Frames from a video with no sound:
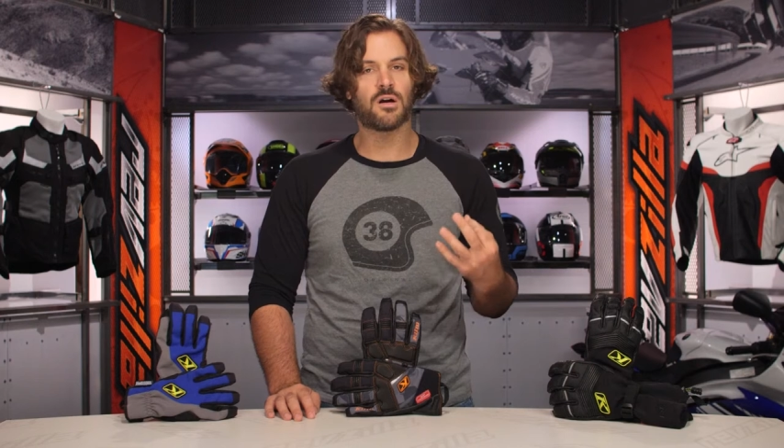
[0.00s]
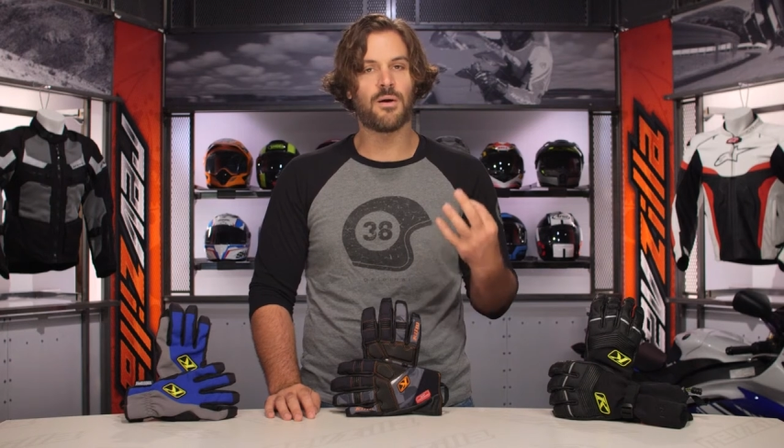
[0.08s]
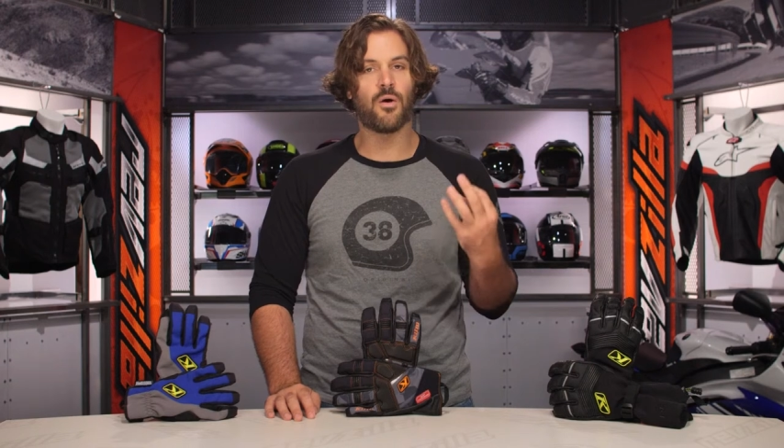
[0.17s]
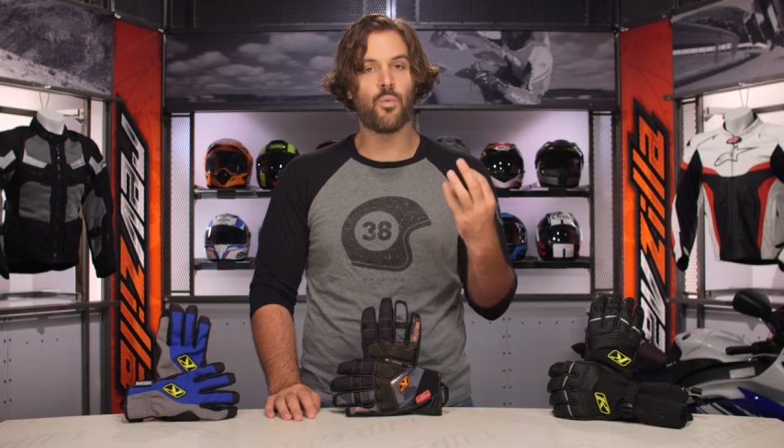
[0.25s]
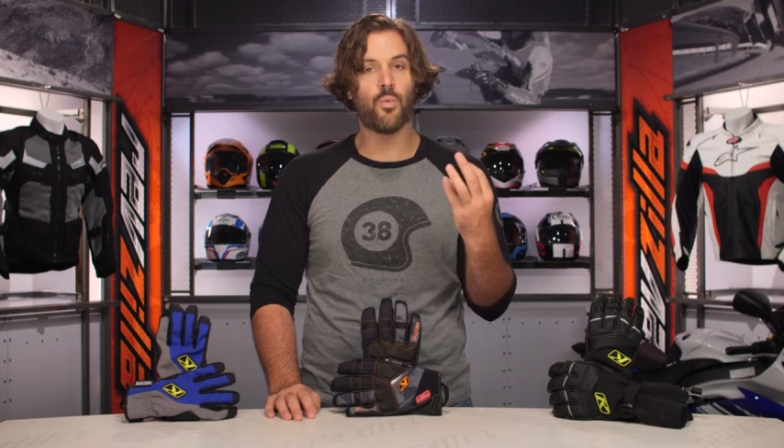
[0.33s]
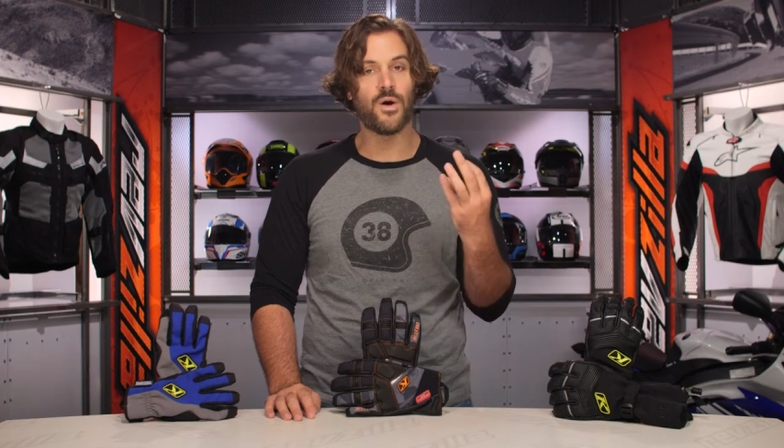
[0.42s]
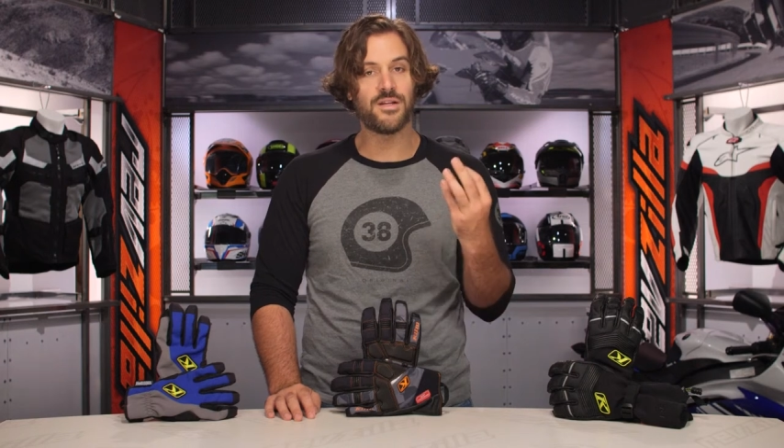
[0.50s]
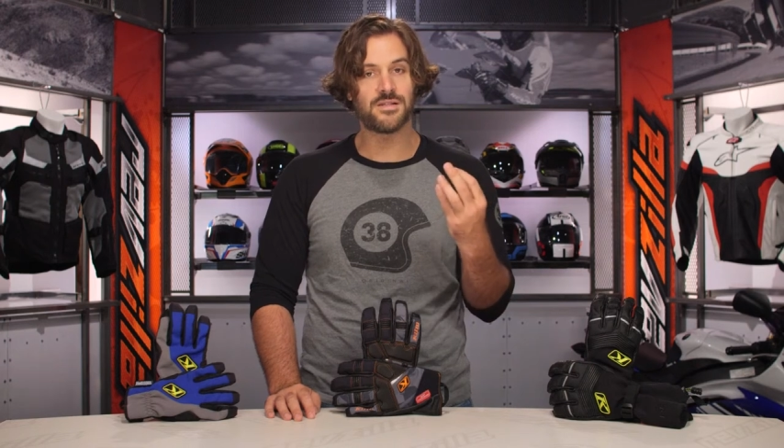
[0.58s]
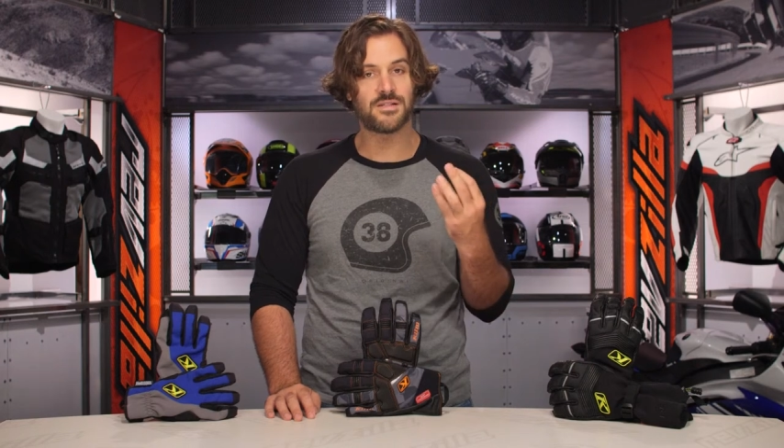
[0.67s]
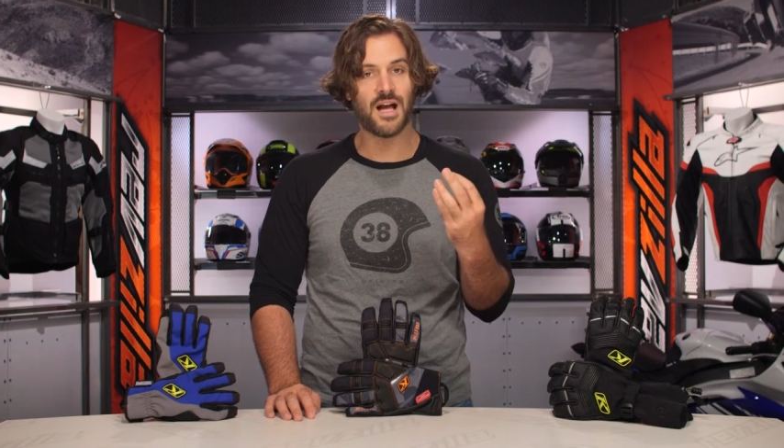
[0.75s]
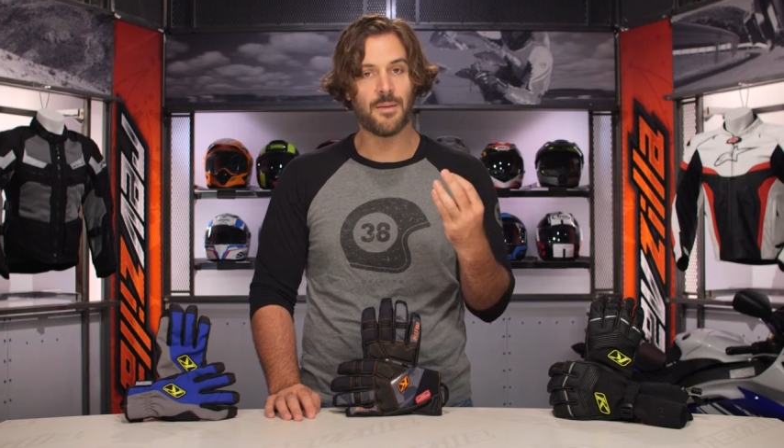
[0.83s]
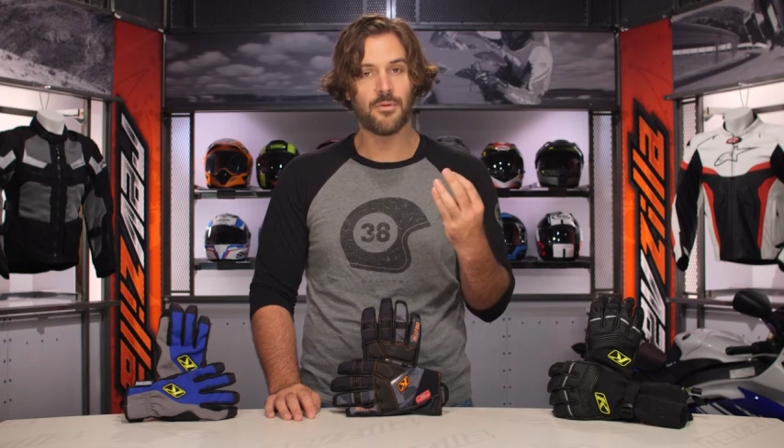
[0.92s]
about
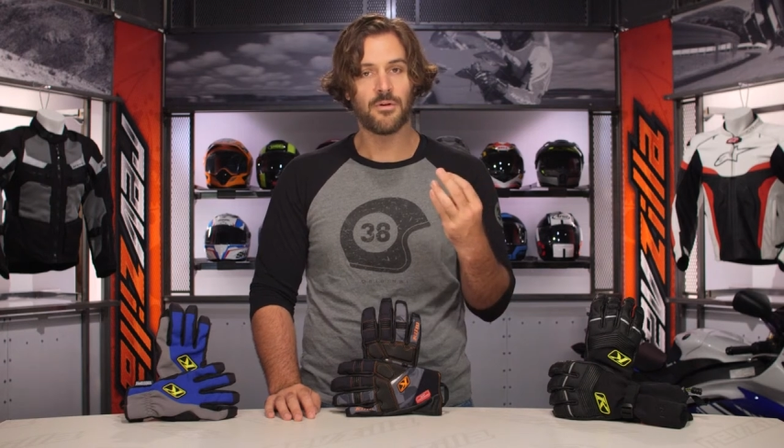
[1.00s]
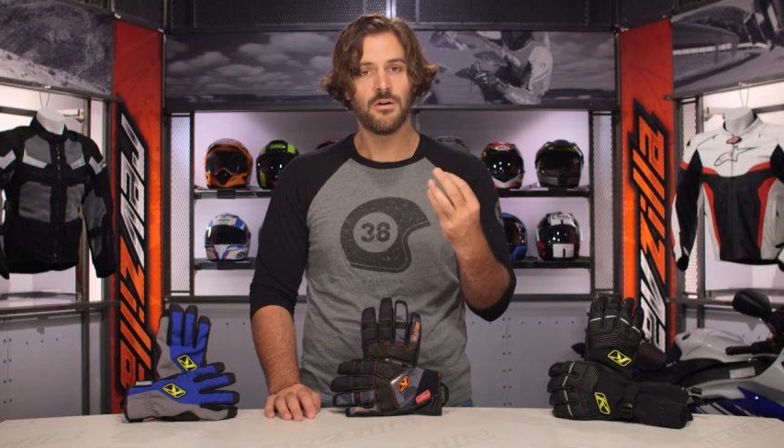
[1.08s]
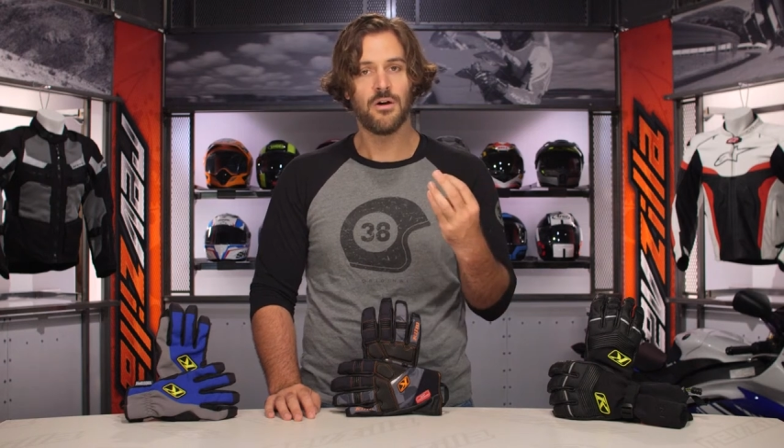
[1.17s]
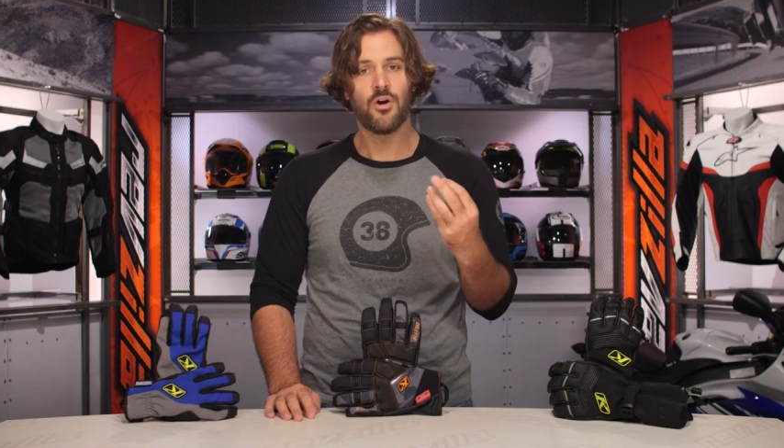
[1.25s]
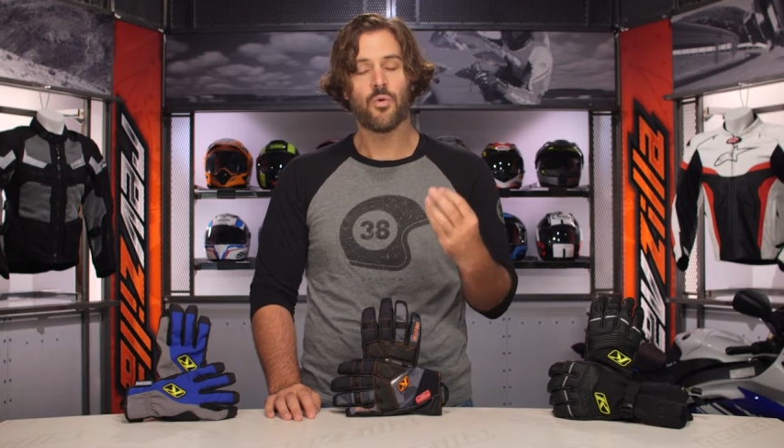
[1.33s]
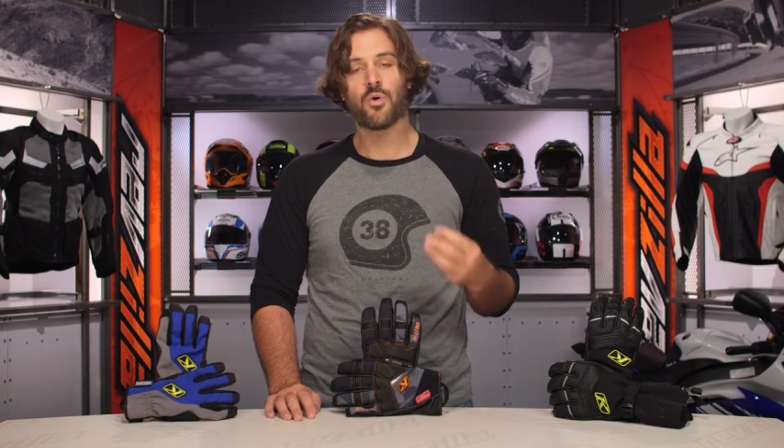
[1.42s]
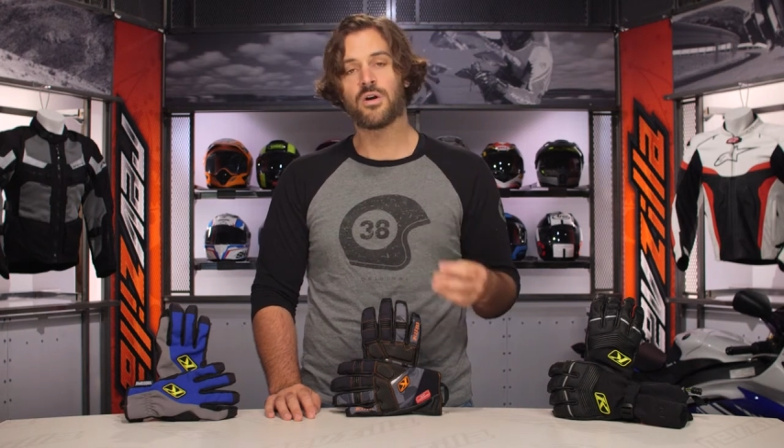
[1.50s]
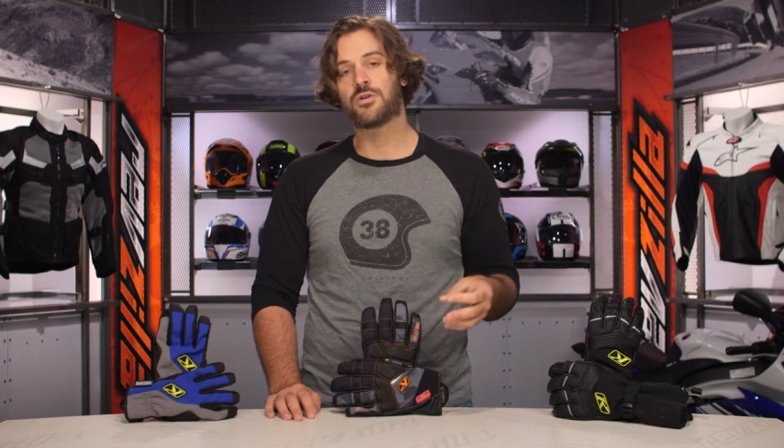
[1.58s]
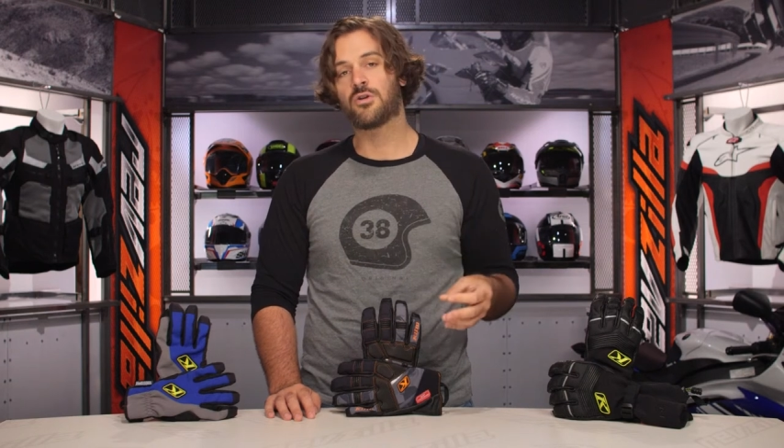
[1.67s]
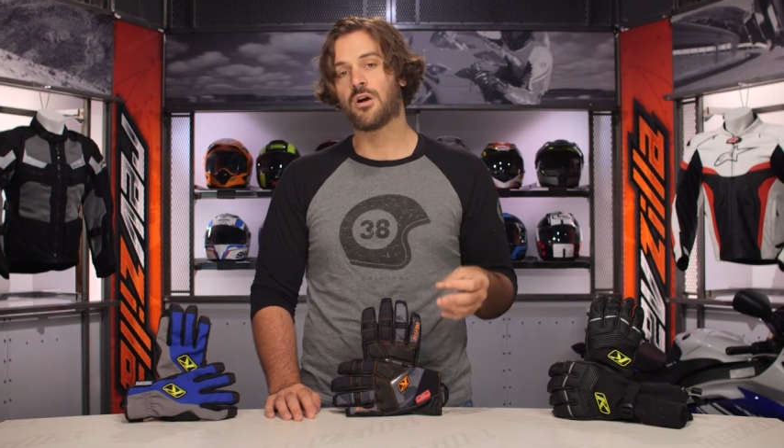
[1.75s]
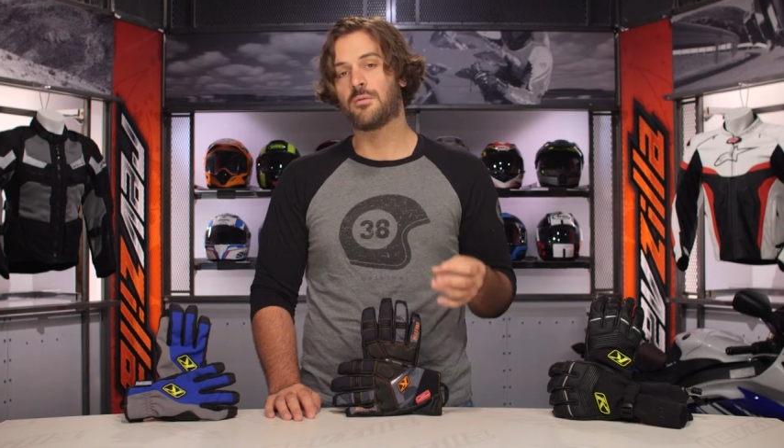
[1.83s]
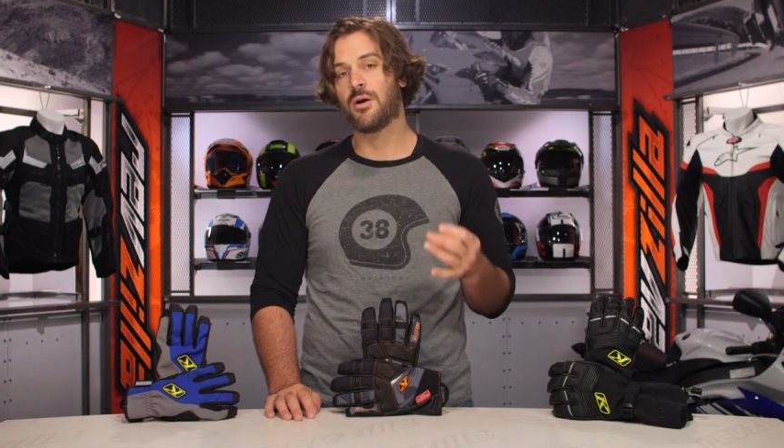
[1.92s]
Windstopper, we're going
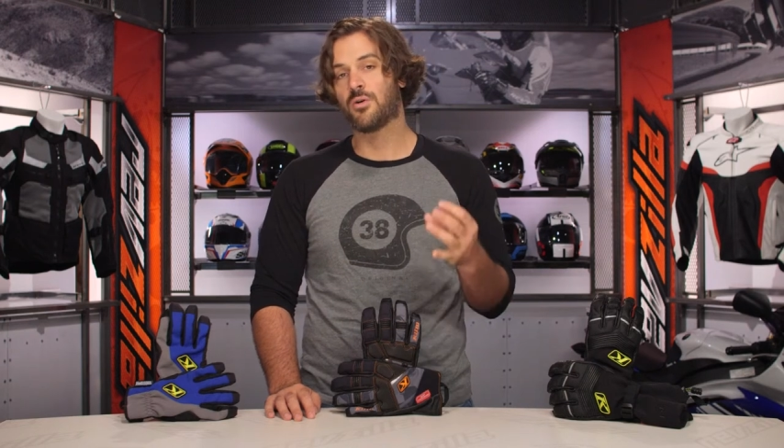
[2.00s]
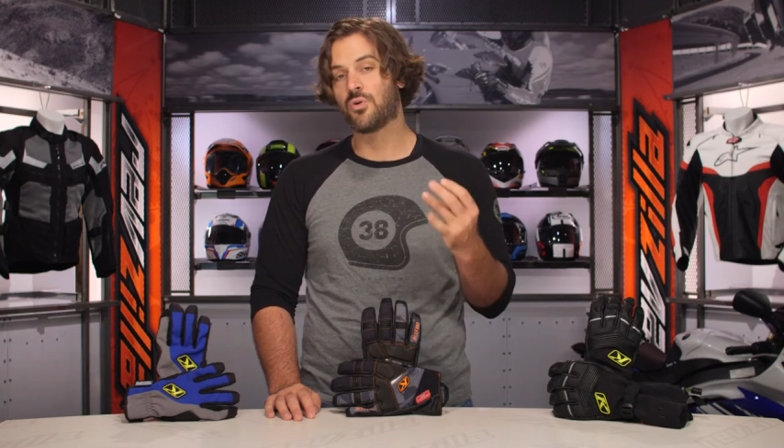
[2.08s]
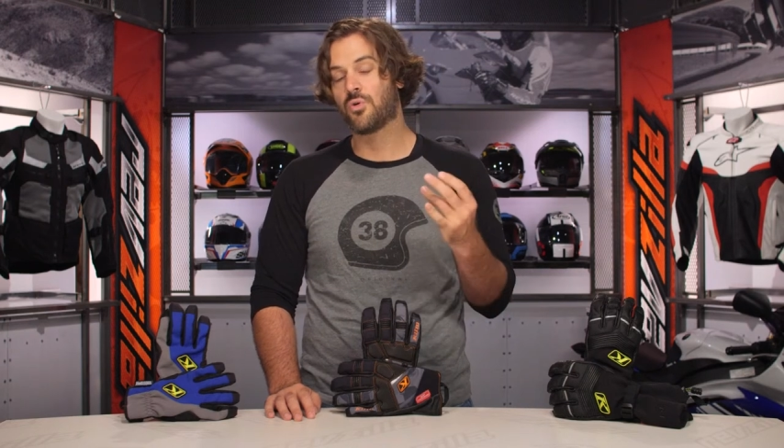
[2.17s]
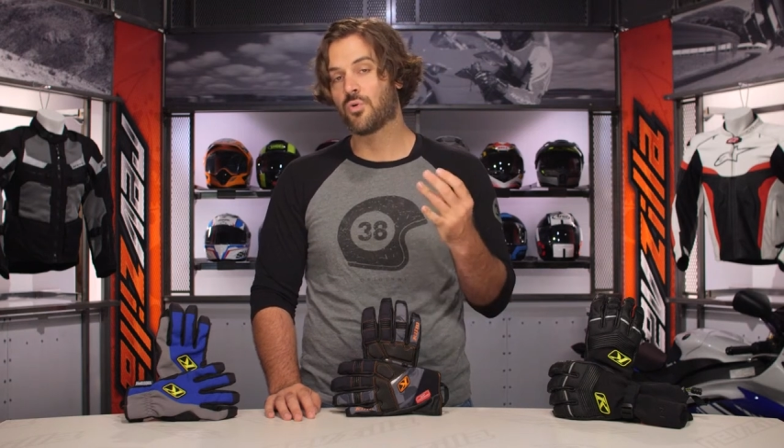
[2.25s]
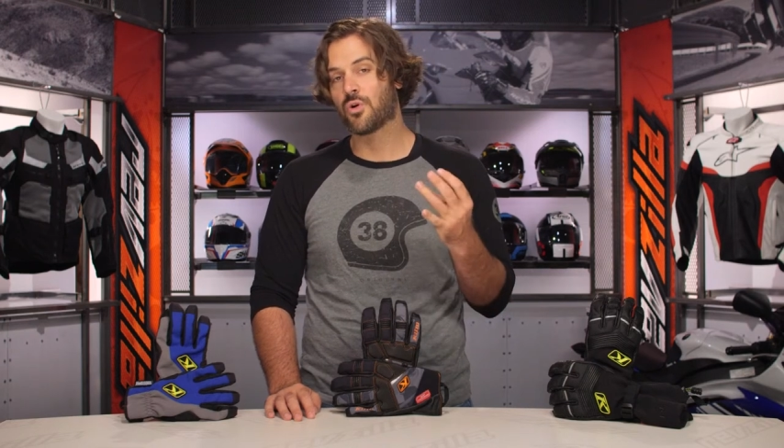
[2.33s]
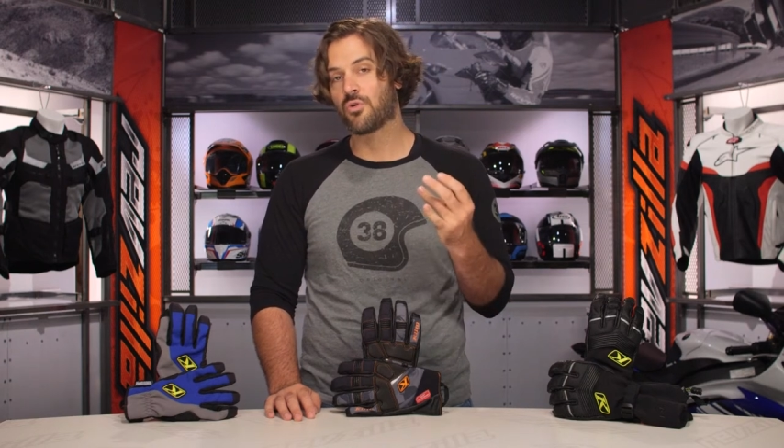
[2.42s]
to talk about Gore